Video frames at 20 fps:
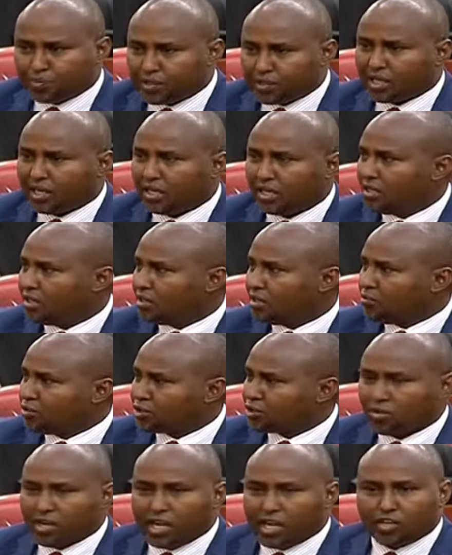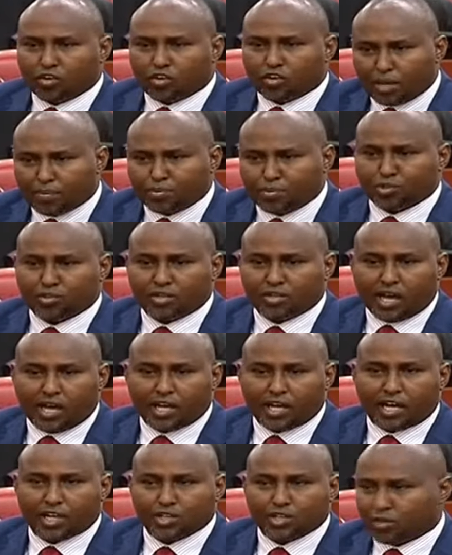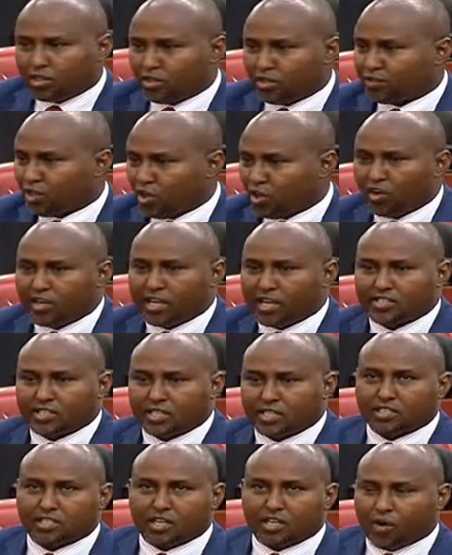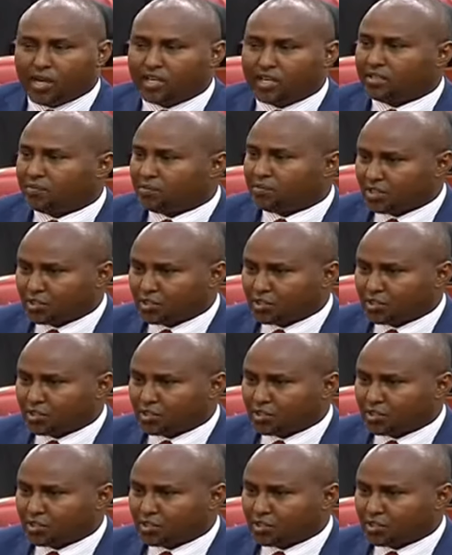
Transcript: Speaker, we should add corruption as one of the honors that is awarded,